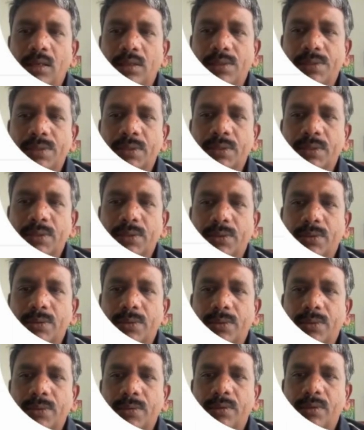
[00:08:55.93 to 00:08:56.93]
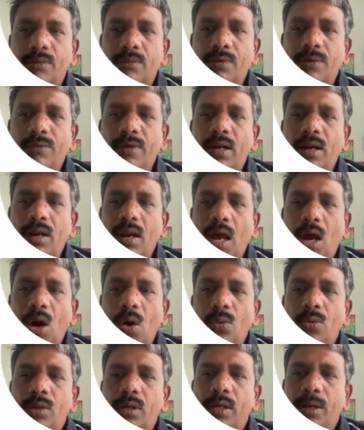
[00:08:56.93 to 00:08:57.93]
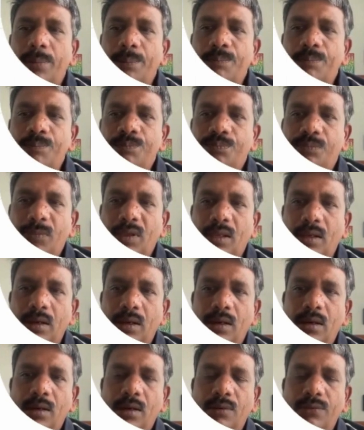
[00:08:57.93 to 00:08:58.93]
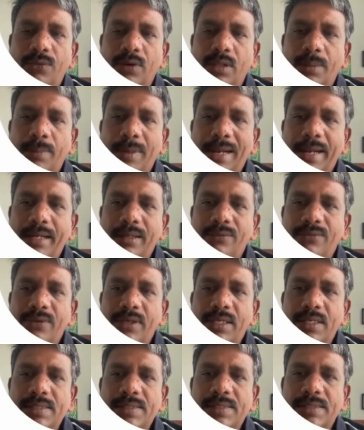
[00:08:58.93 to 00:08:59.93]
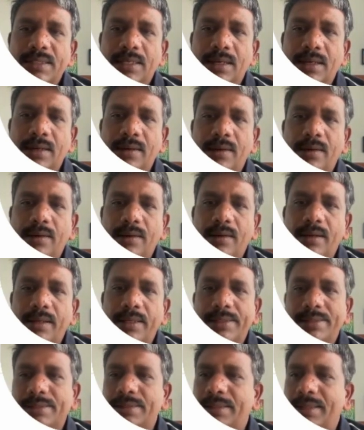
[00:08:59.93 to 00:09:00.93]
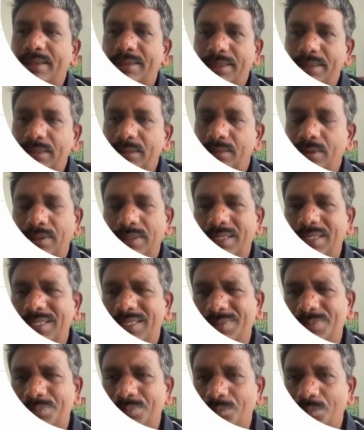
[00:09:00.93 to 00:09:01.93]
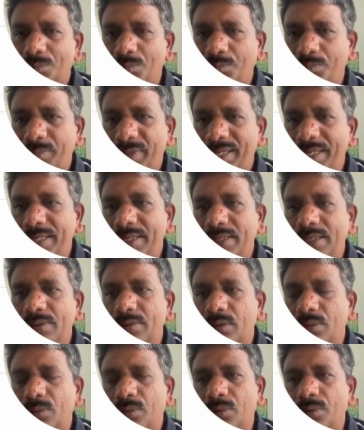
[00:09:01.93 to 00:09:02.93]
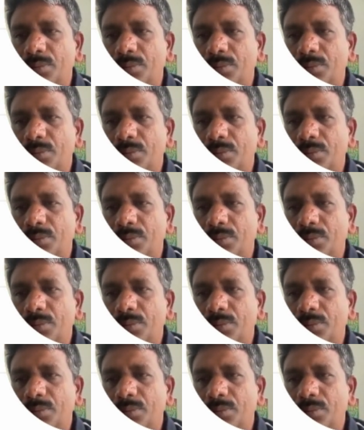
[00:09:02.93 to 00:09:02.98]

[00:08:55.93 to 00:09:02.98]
So the overall outcome for the planning phase, it's not, it's me,